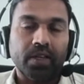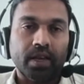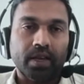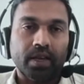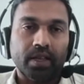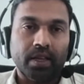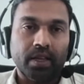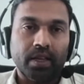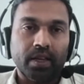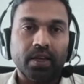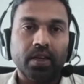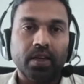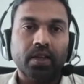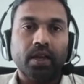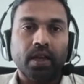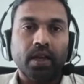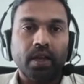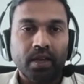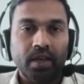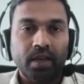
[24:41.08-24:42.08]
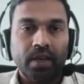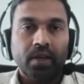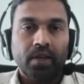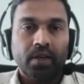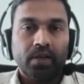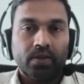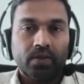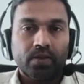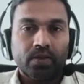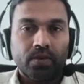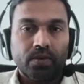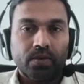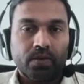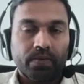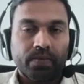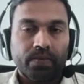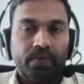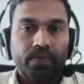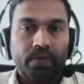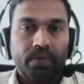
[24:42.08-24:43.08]
like that. Yeah. So
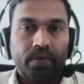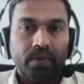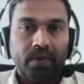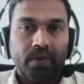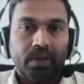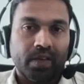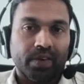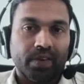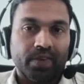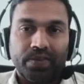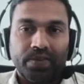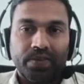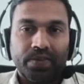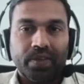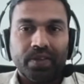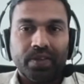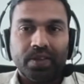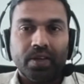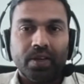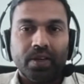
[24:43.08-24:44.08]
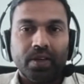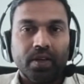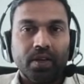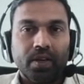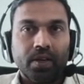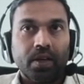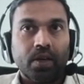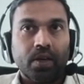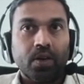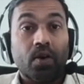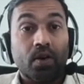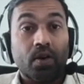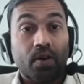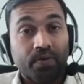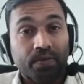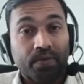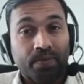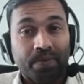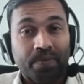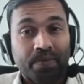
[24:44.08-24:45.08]
yes, a lot
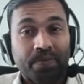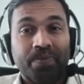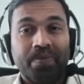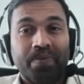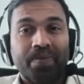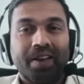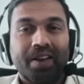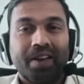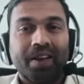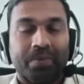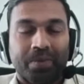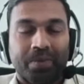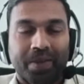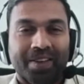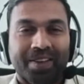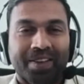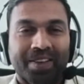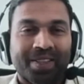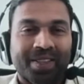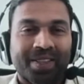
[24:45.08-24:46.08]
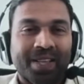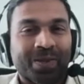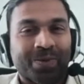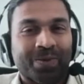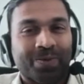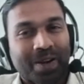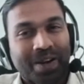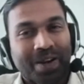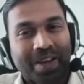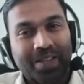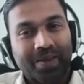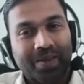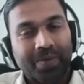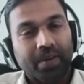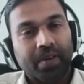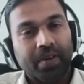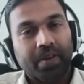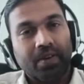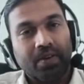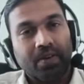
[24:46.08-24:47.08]
of, I mean, that's one
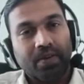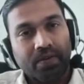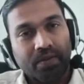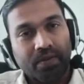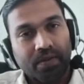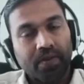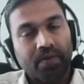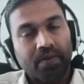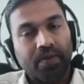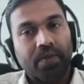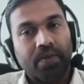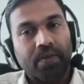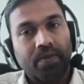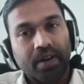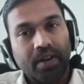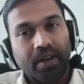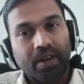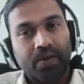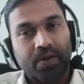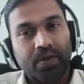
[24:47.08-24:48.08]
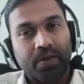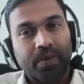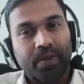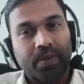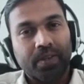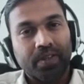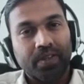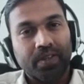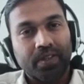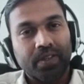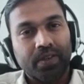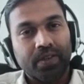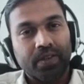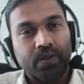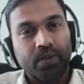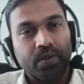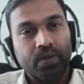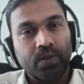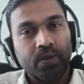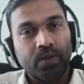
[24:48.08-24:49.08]
aspect of what aerospace
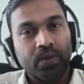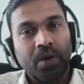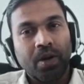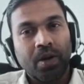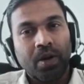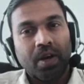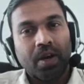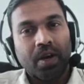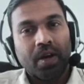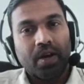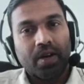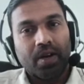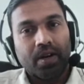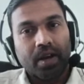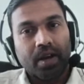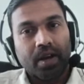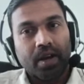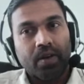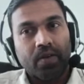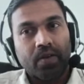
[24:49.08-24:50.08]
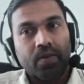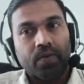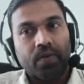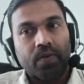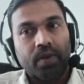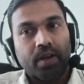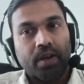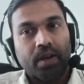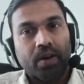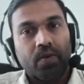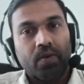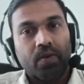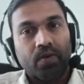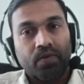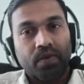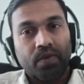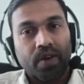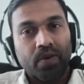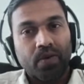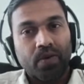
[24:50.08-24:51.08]
engineers do, are trying to figure out
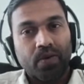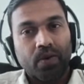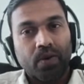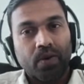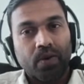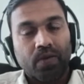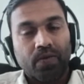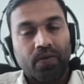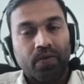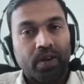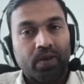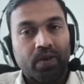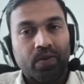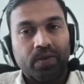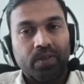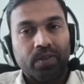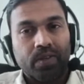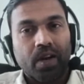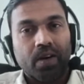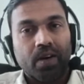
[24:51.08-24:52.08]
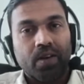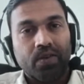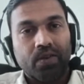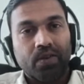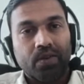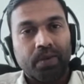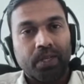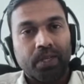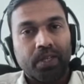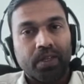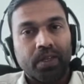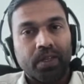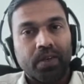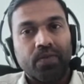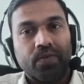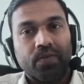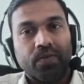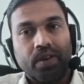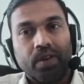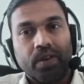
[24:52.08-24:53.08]
when to start your
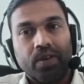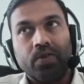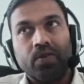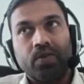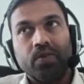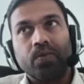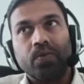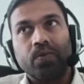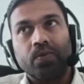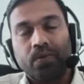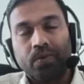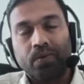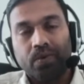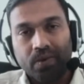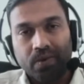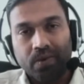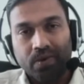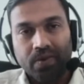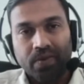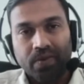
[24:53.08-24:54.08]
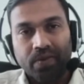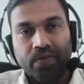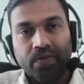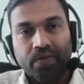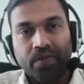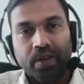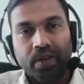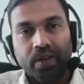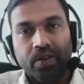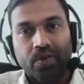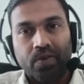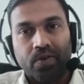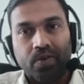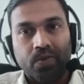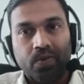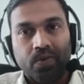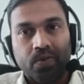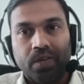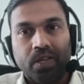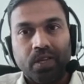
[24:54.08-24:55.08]
mission, when
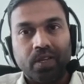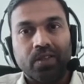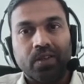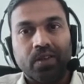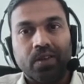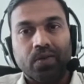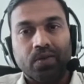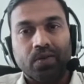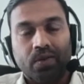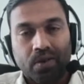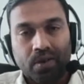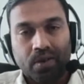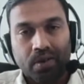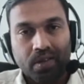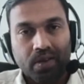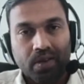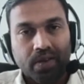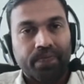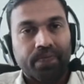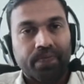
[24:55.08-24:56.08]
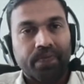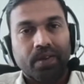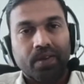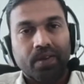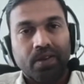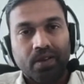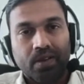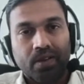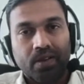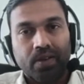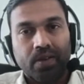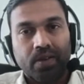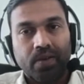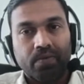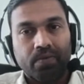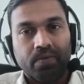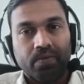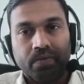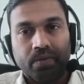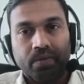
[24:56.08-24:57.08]
to touch down on
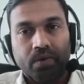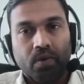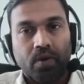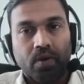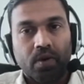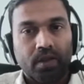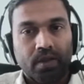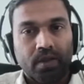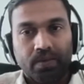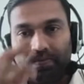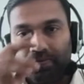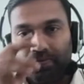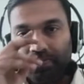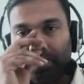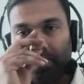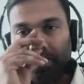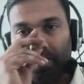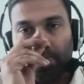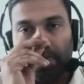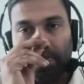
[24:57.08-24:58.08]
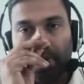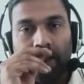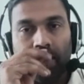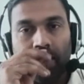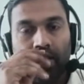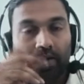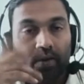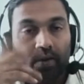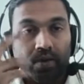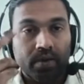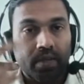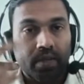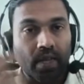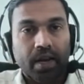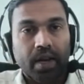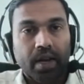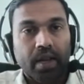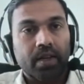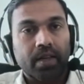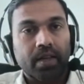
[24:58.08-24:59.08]
the planet or
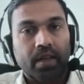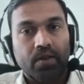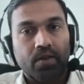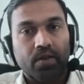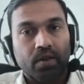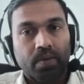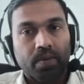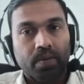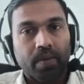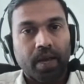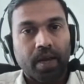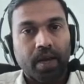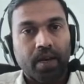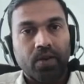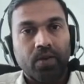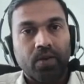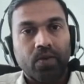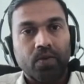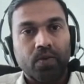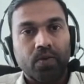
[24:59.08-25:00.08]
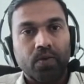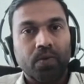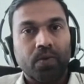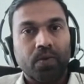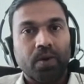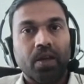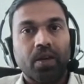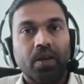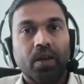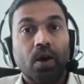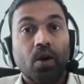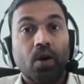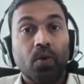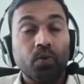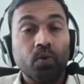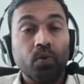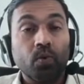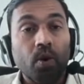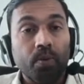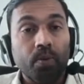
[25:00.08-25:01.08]
satellite that you are planning to, and how
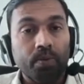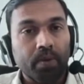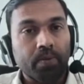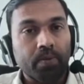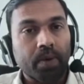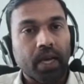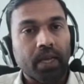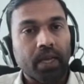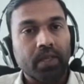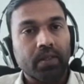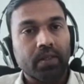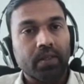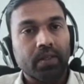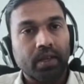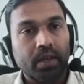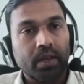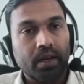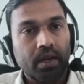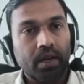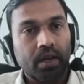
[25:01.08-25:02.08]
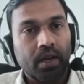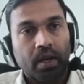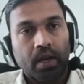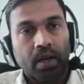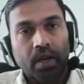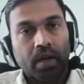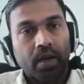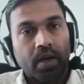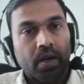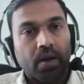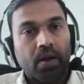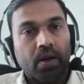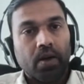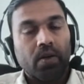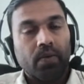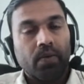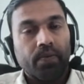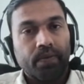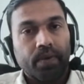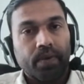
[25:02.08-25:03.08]
to optimize the
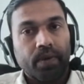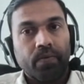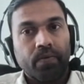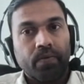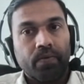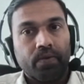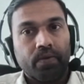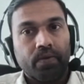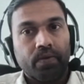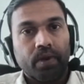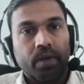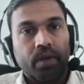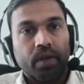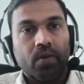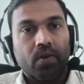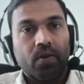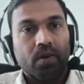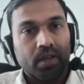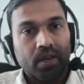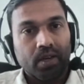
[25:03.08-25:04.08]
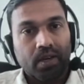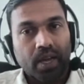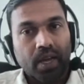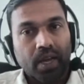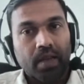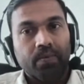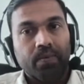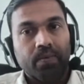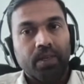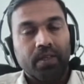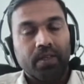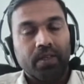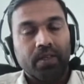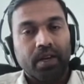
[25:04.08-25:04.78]
fuel or the time, things